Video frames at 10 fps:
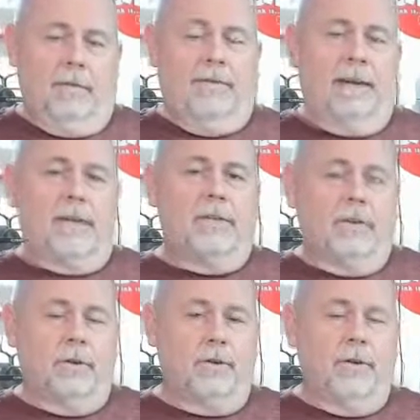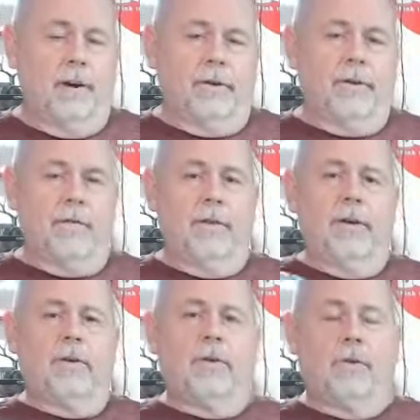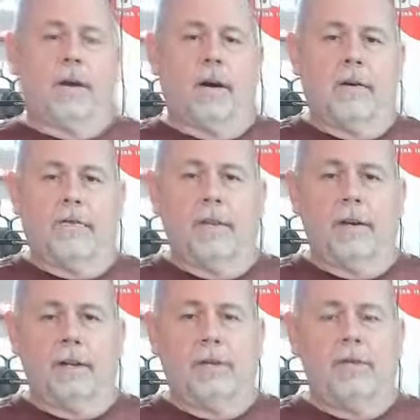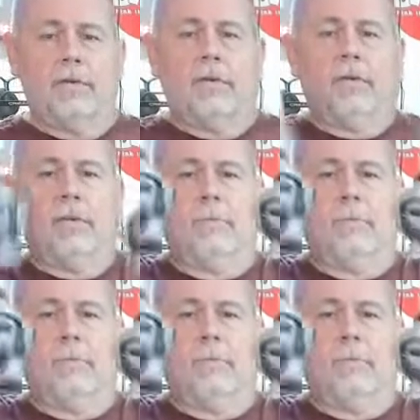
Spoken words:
FlashForge Creator 3 showing off these two